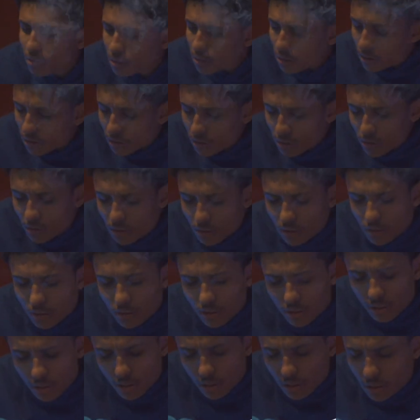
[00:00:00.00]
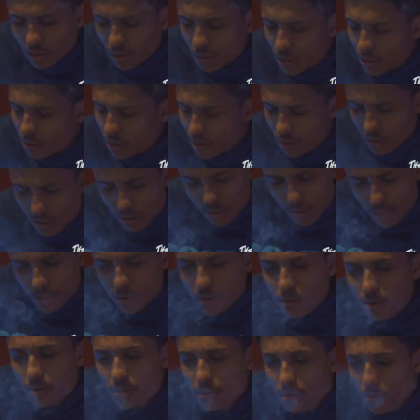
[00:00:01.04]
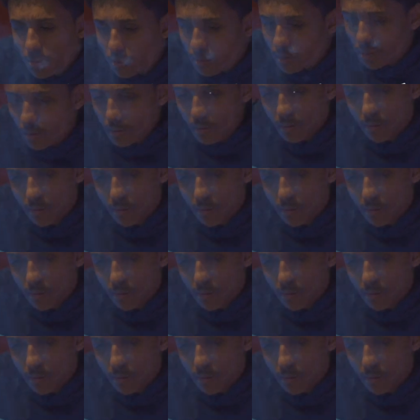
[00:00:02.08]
know their their relationship with their engineer and